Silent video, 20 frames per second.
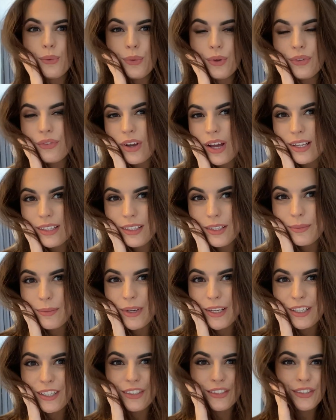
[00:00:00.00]
We finally
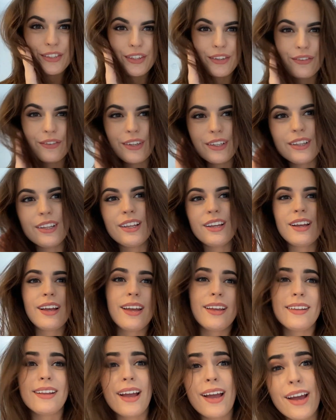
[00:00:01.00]
made it to the villa
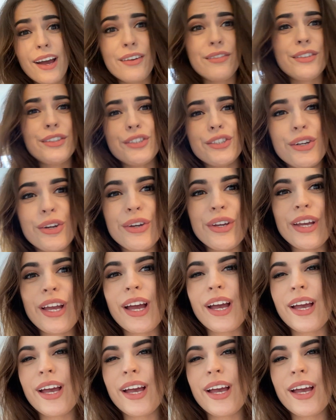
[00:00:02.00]
and I have to show you